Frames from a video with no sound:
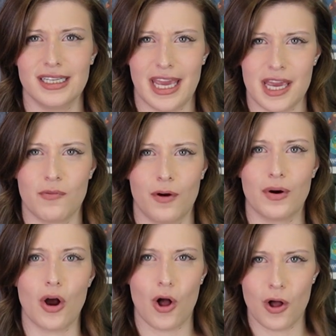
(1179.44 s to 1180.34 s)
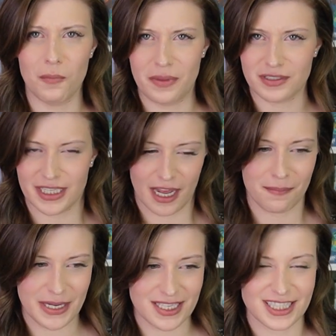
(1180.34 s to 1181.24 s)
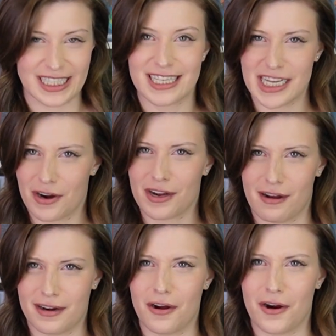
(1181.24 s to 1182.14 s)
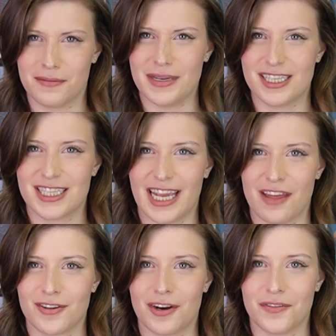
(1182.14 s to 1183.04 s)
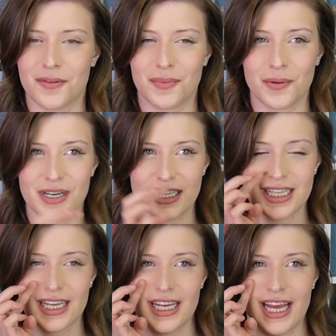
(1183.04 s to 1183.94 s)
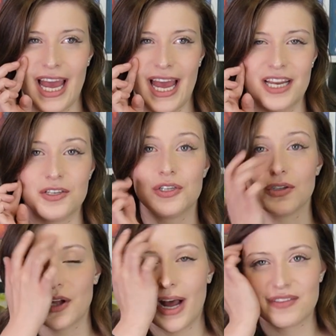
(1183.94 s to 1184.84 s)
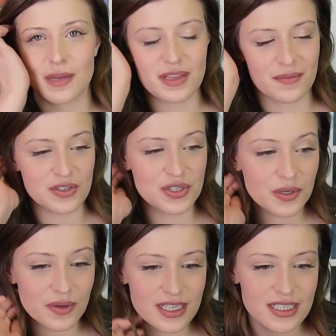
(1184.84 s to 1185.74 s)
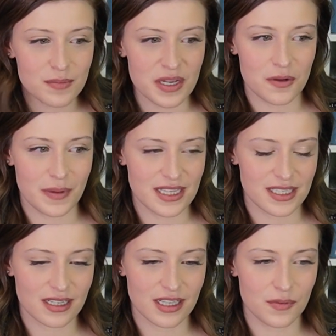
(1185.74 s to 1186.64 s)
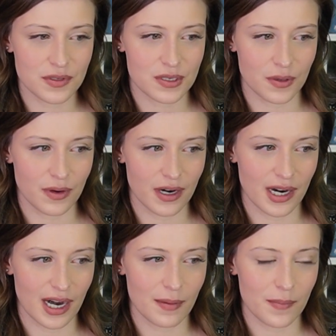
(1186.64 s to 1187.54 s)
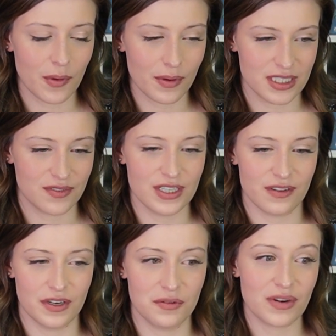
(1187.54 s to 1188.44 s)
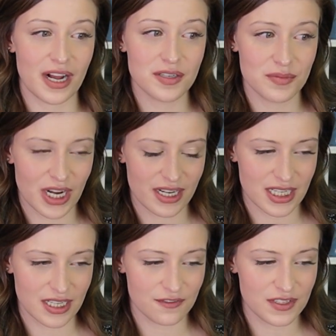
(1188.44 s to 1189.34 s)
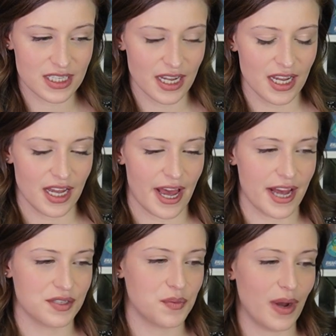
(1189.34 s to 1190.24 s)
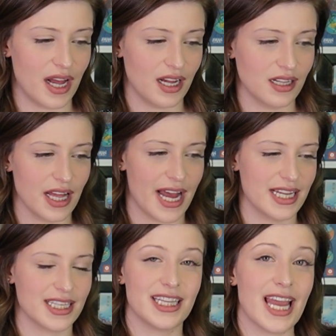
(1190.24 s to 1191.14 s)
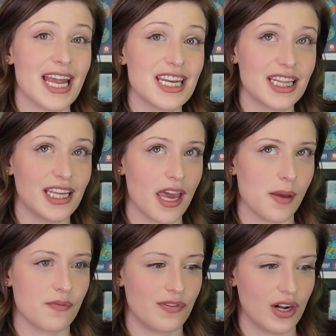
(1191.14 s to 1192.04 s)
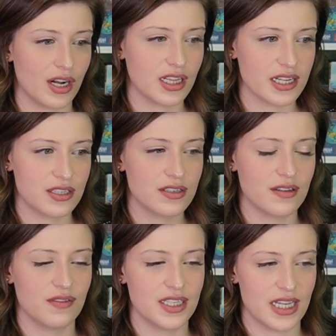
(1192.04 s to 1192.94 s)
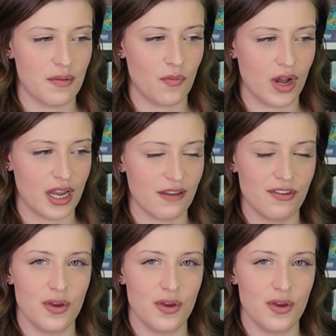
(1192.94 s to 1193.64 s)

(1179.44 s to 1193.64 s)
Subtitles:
game where we're all building up basically a terracotta army together on the board. And you'll have some of them as yours, but you basically will score points for different round objectives, as well as at the end of the game for clusters of the same one,